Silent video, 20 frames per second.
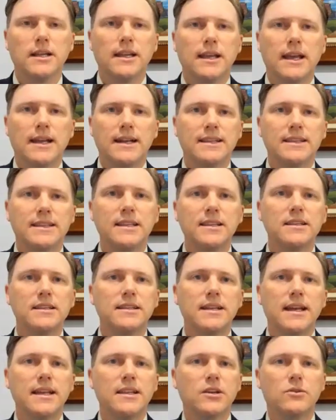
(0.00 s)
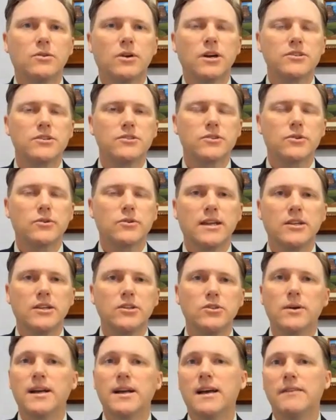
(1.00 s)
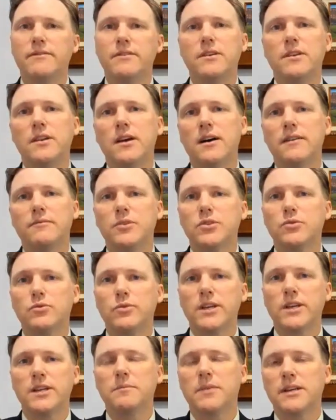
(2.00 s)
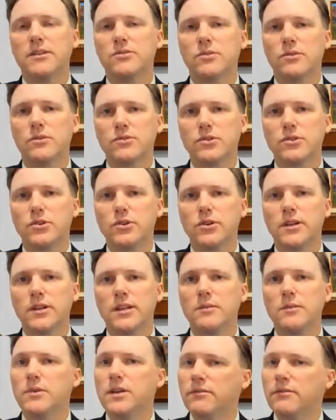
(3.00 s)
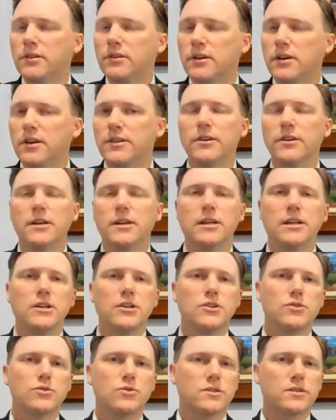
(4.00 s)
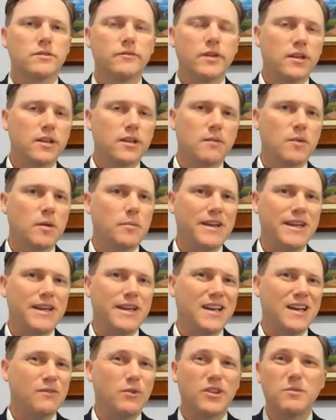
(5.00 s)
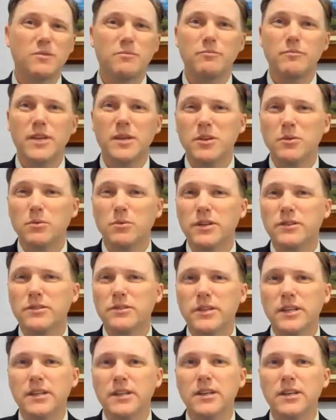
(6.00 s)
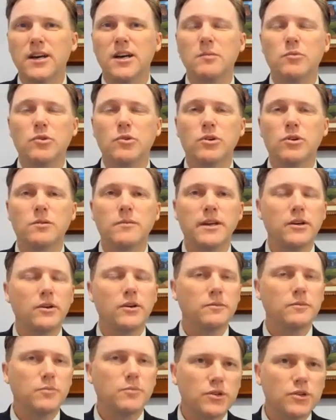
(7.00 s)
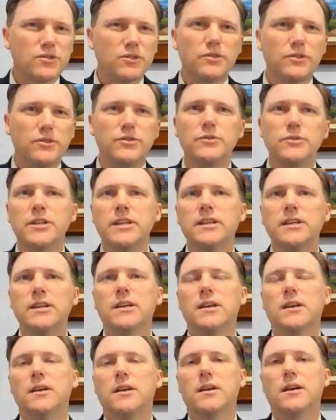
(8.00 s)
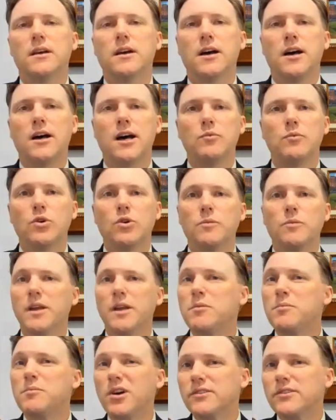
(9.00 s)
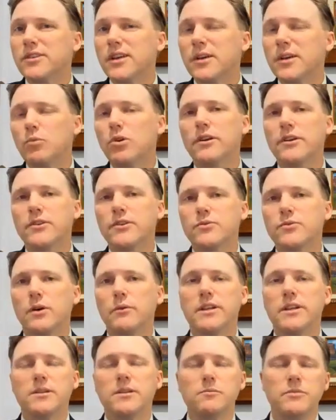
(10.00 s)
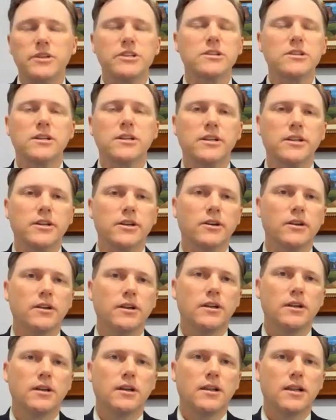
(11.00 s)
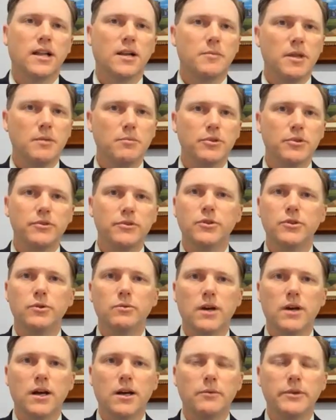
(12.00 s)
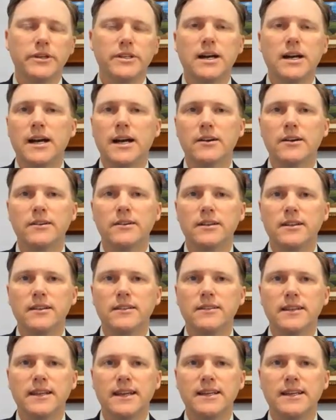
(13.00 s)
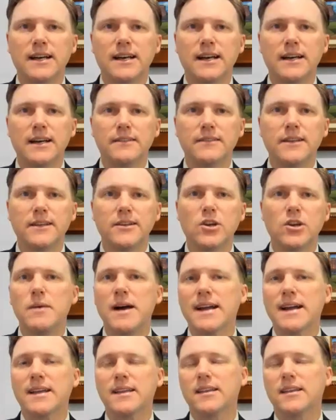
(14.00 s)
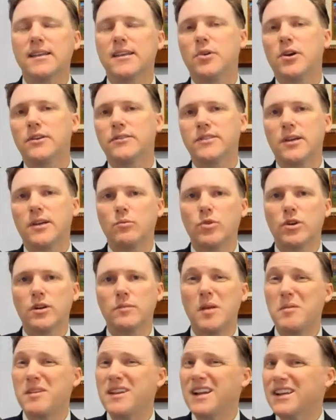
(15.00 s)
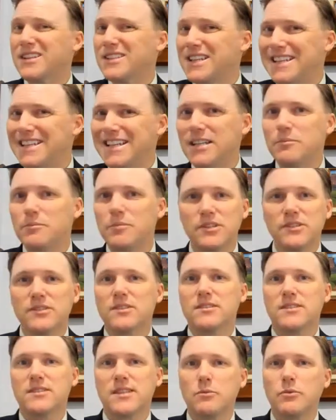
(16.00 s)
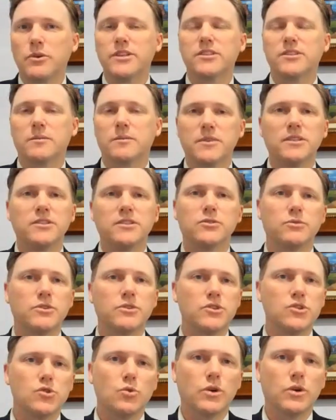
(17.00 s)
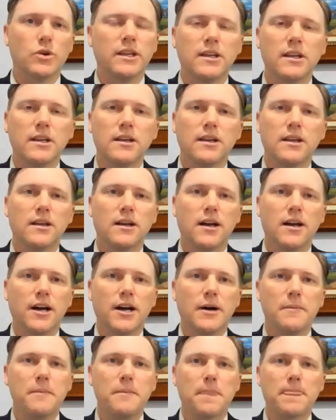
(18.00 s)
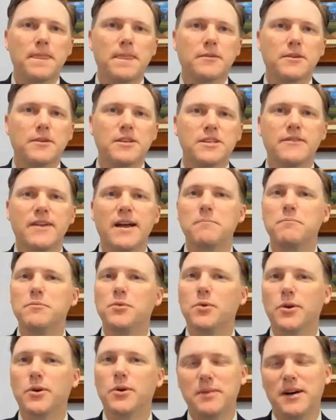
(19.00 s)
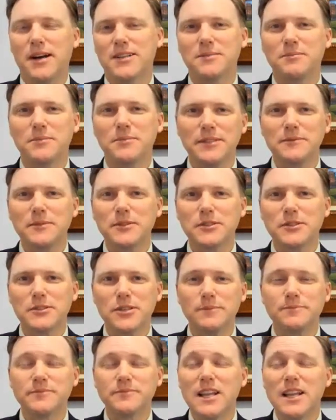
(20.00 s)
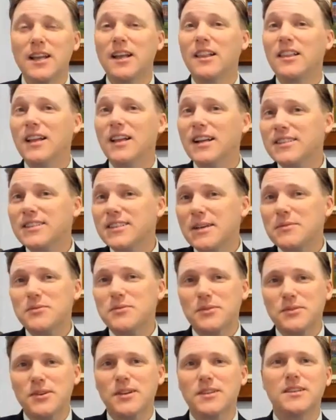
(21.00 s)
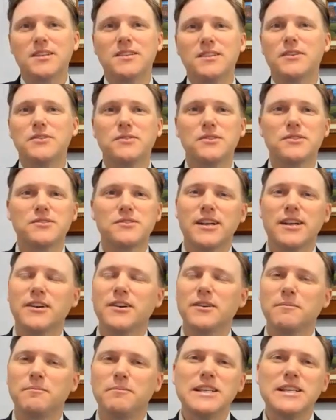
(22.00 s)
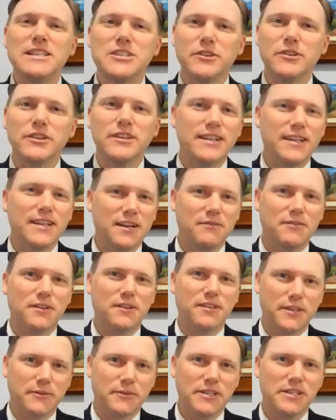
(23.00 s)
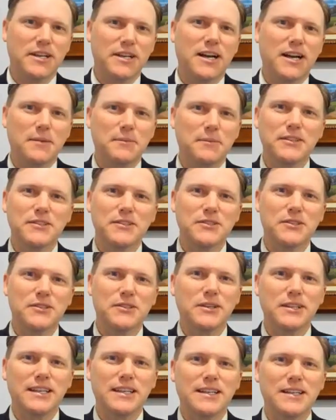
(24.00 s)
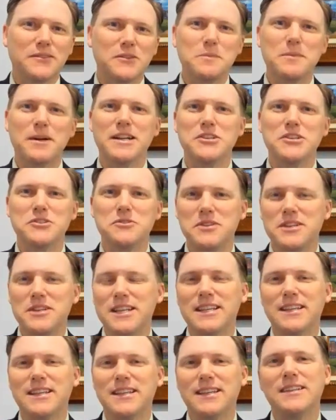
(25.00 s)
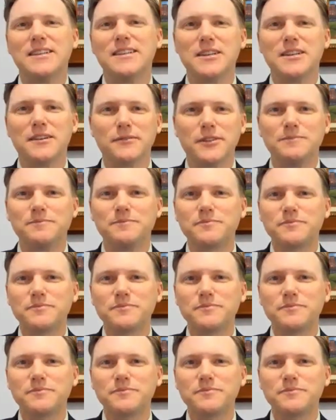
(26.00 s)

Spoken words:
And at the end of the day, the question is, okay, do I have enough between my Social Security and whatever other source of income I may have, whether it may be rental income or my own personal annuity, or maybe part-time work as well? We didn't mention in here. A lot of people do retire, and they go back and get part-time work, maybe not because they need it, but just because they want something to enjoy, because they've gotten bored possibly or so. A lot of times when we talk to individuals, they're busier than ever in retirement. So again, everybody's unique and different.